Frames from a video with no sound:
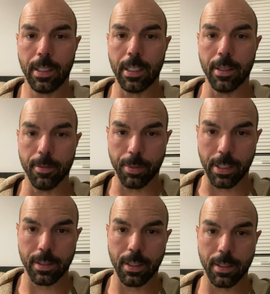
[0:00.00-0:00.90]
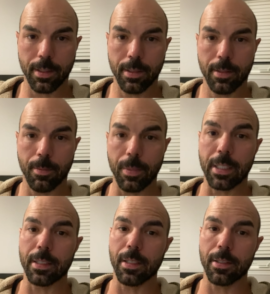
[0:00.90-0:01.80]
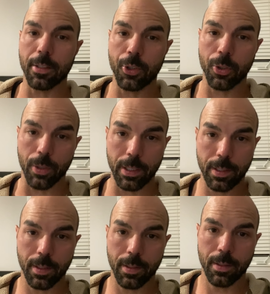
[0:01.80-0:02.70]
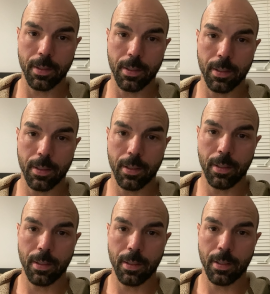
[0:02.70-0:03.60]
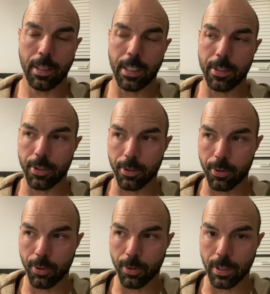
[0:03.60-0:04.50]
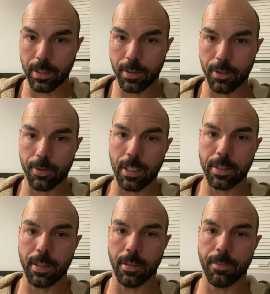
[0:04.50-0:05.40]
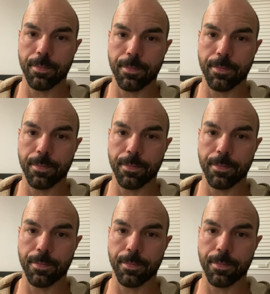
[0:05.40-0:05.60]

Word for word: in the process because it's a choice. It's your choice to trust Him.